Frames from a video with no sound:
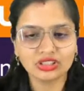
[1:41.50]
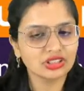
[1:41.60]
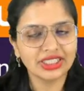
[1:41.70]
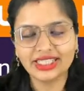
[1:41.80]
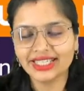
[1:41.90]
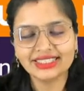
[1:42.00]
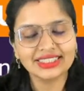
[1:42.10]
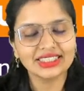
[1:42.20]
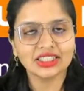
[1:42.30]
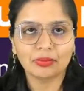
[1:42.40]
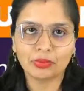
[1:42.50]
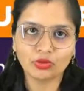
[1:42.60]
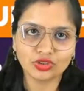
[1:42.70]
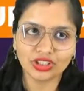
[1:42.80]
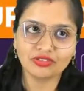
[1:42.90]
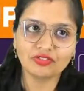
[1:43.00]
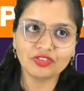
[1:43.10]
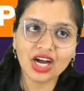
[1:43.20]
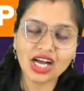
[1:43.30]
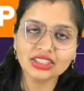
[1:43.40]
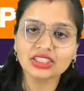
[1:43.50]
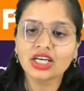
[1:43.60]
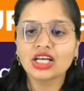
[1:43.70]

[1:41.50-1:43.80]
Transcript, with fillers: ESE is approaching fast.